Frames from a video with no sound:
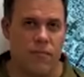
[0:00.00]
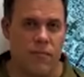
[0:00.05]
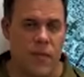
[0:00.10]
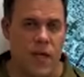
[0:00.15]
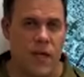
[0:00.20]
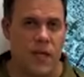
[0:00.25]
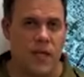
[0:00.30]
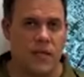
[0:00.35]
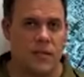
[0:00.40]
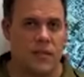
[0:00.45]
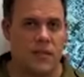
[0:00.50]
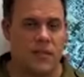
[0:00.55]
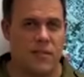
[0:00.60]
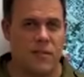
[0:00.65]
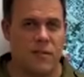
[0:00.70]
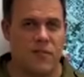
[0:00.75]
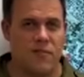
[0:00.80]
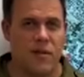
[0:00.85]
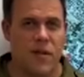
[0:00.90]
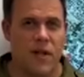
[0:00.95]
That is
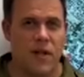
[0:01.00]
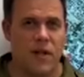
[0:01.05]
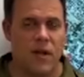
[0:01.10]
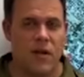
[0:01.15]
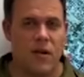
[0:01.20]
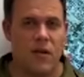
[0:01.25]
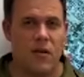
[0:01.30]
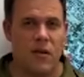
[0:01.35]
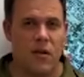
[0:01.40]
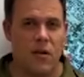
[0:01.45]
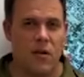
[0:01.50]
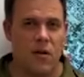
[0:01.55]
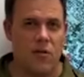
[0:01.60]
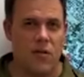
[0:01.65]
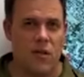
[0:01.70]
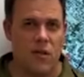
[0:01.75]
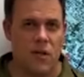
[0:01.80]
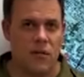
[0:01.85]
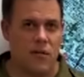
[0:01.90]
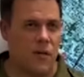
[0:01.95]
civilian
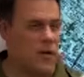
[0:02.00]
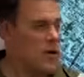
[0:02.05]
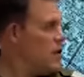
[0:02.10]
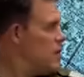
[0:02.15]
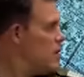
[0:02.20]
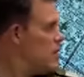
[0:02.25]
clothing.